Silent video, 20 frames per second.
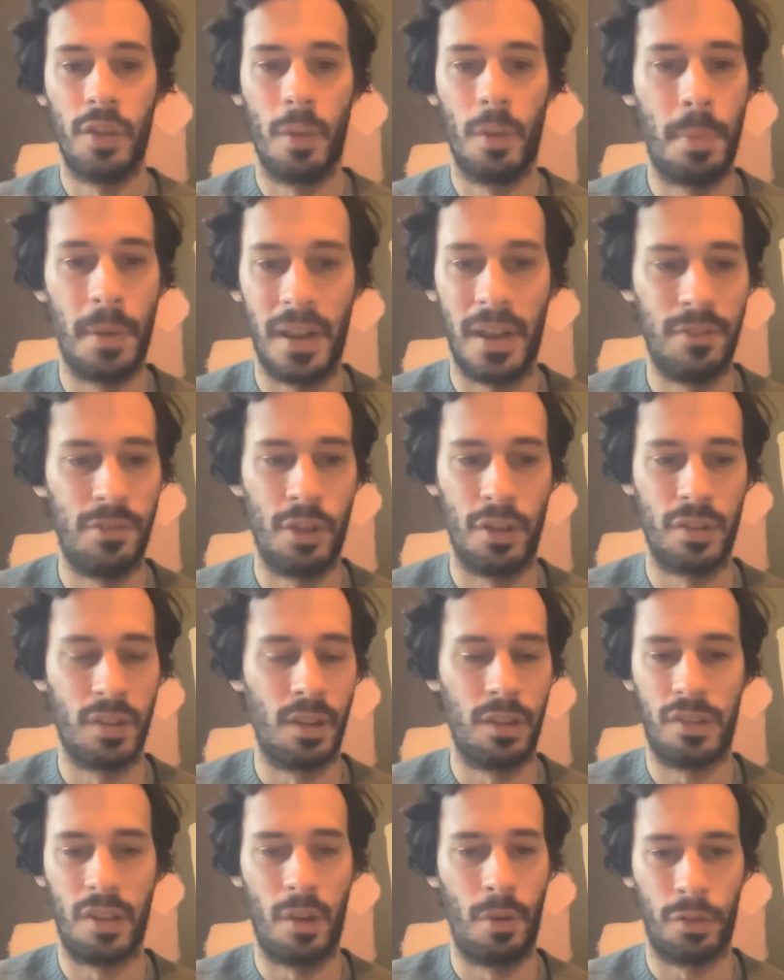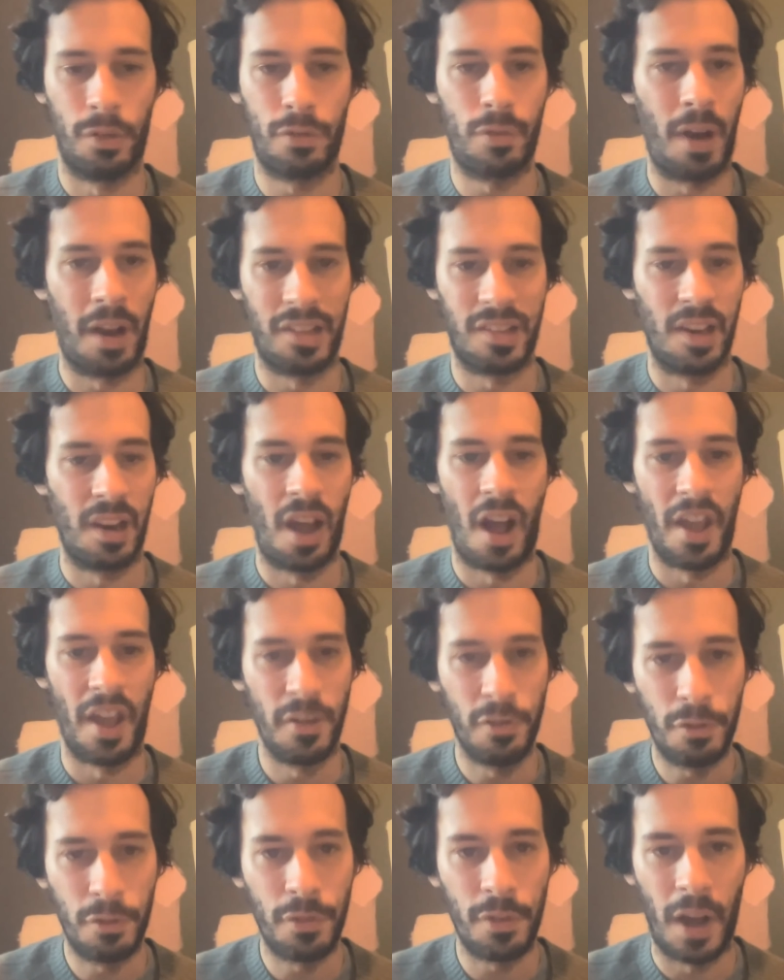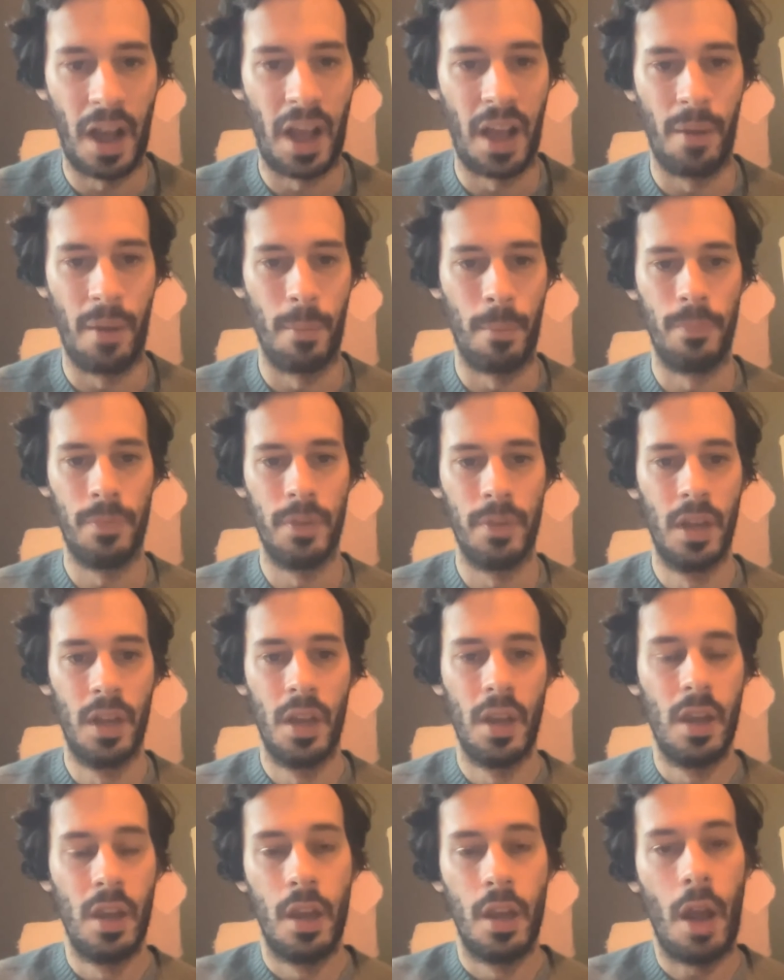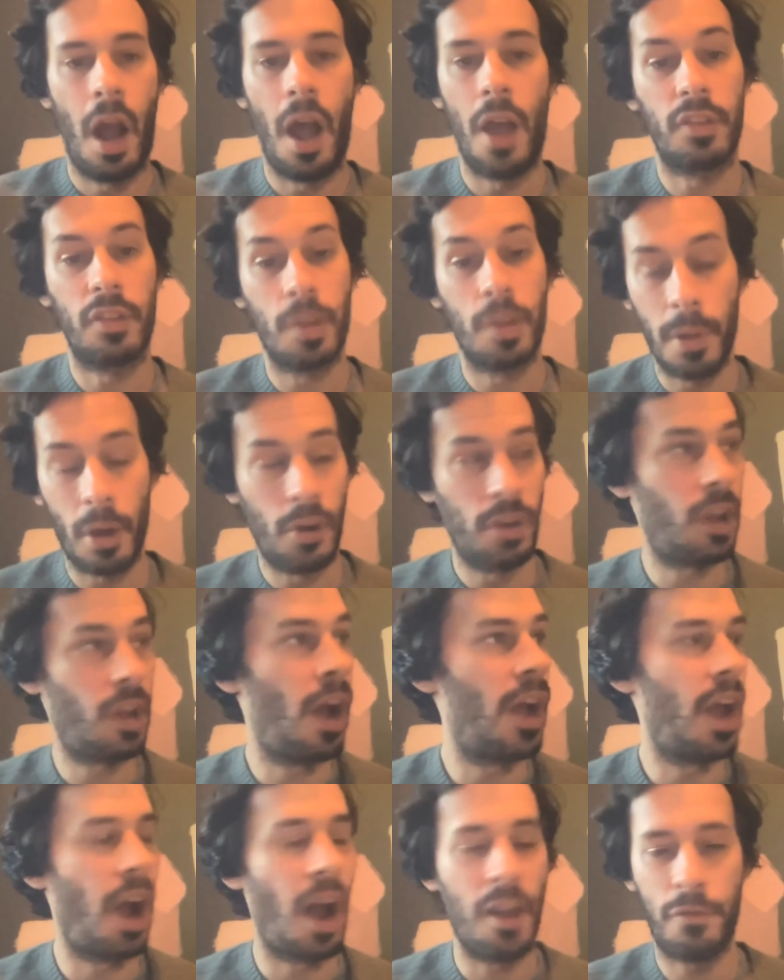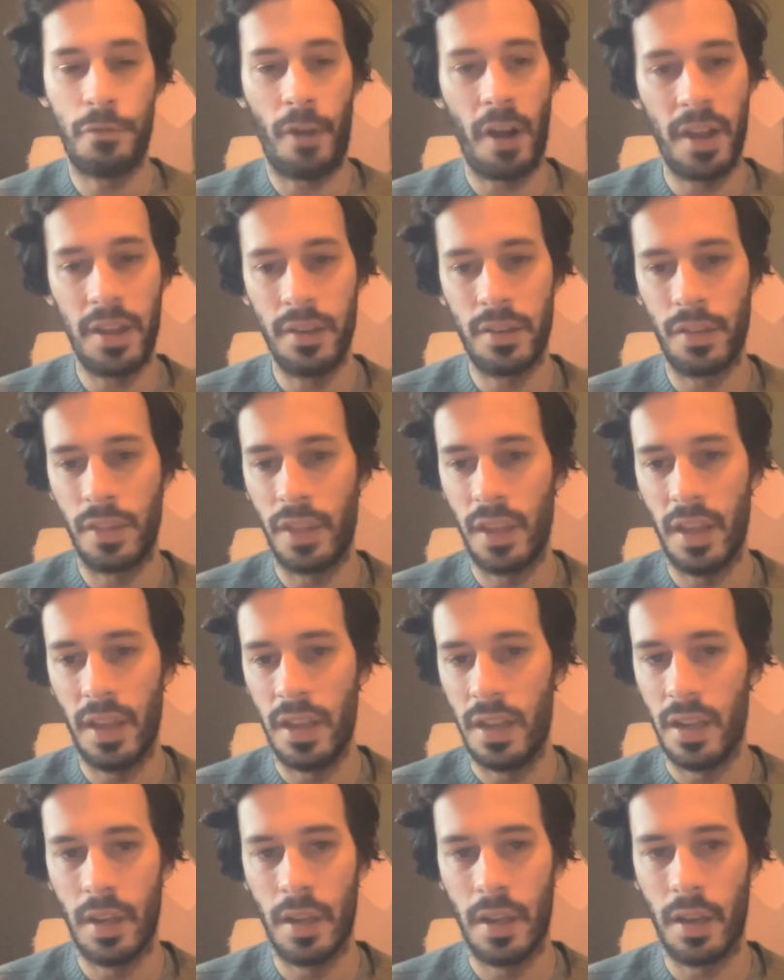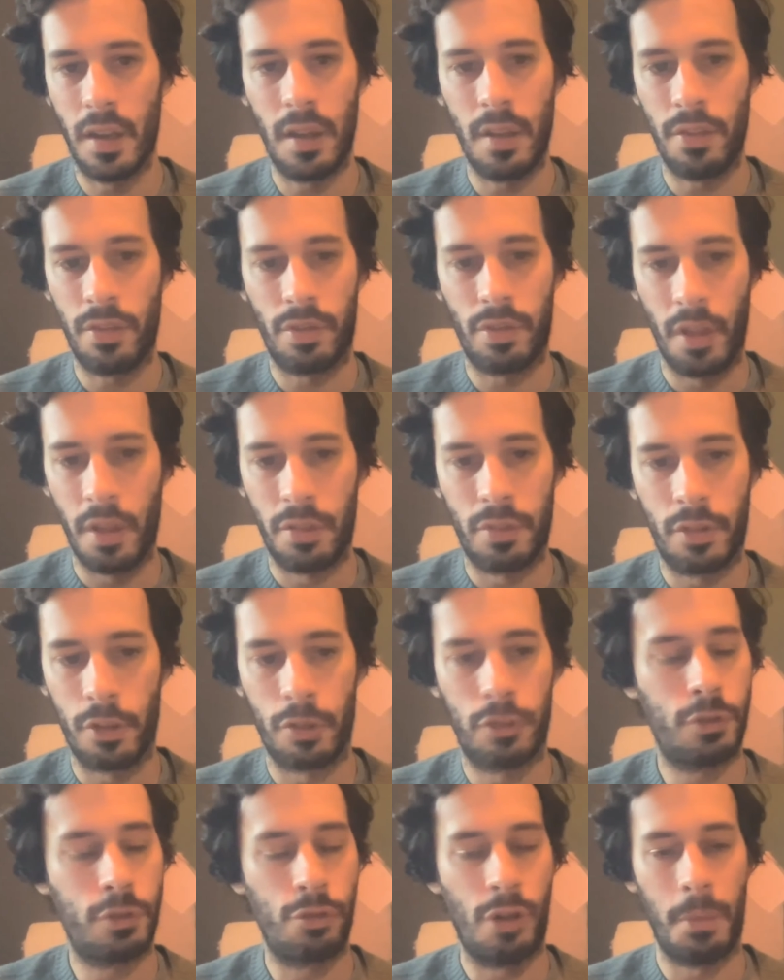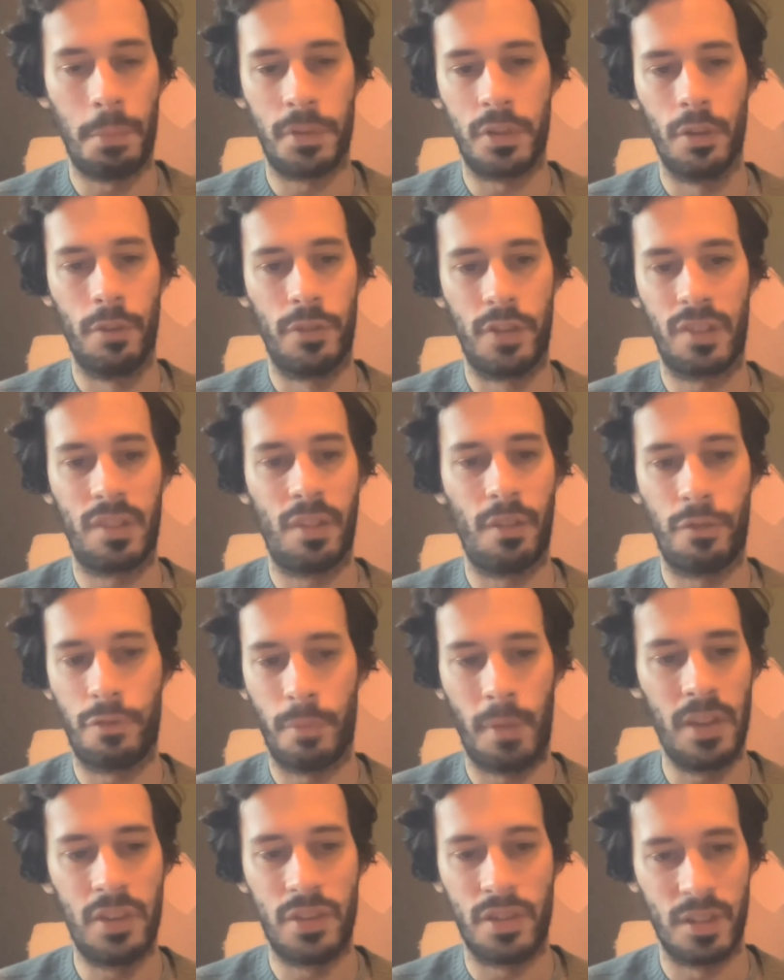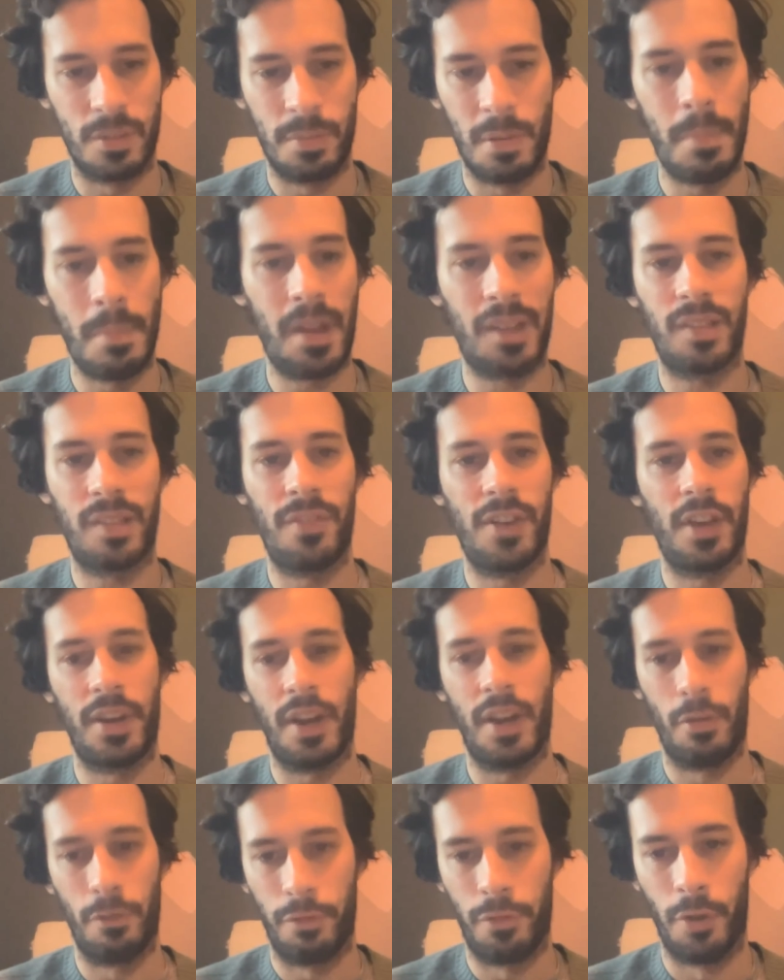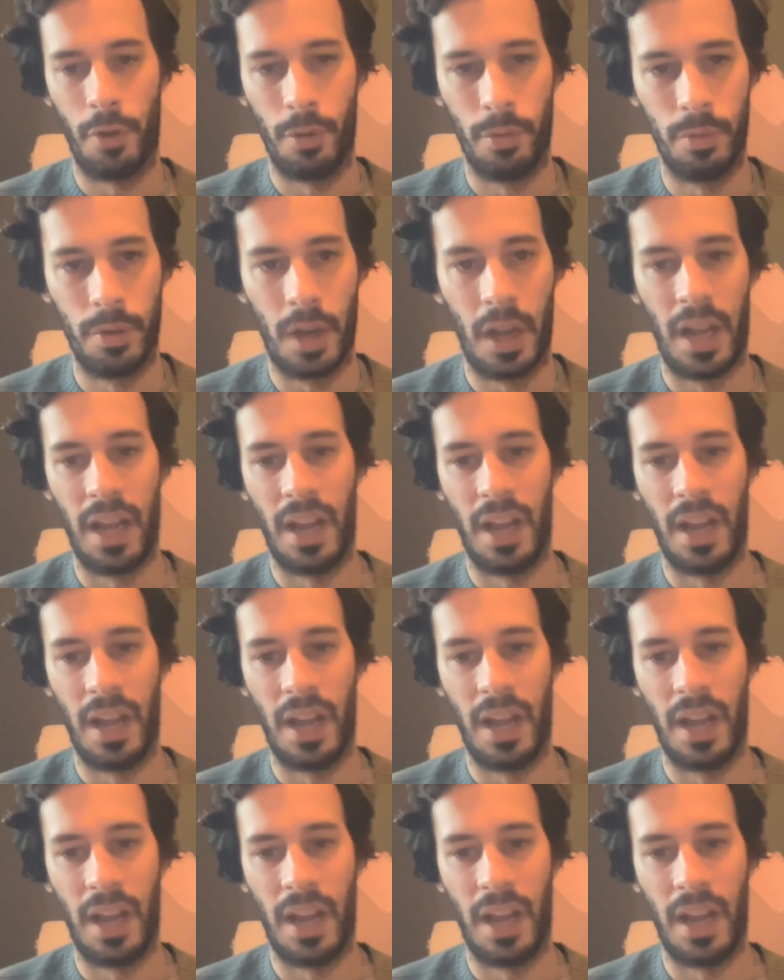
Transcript: believe there's a serious threat to life. To be honest, I find the descriptive disinformation to be massively unhelpful.